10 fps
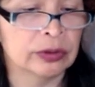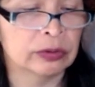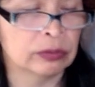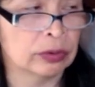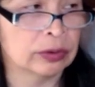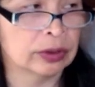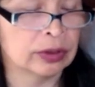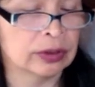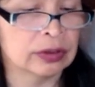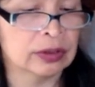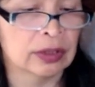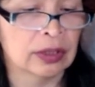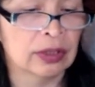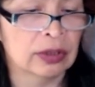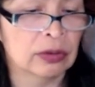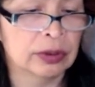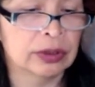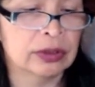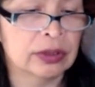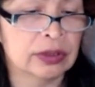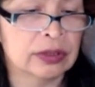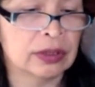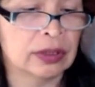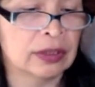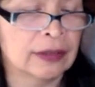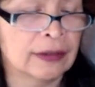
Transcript: It's eroding. It's going into the sea,